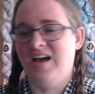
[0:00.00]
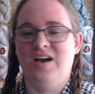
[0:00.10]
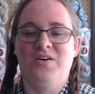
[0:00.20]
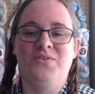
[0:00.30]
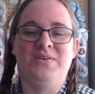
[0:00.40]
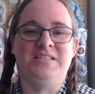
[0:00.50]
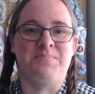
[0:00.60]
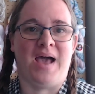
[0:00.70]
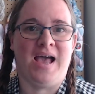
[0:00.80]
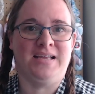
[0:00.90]
oh, it's
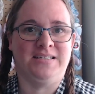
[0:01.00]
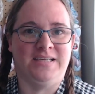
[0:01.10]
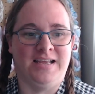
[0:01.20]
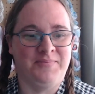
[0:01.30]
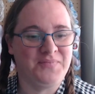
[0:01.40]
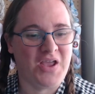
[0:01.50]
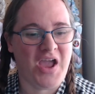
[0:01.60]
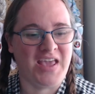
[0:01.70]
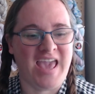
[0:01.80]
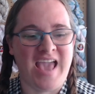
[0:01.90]
bad, isn't it?
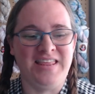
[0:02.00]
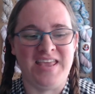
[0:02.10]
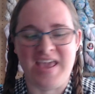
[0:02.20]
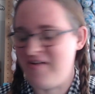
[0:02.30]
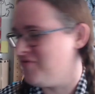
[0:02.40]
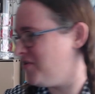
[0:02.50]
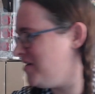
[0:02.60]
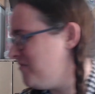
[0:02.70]
Okay, the very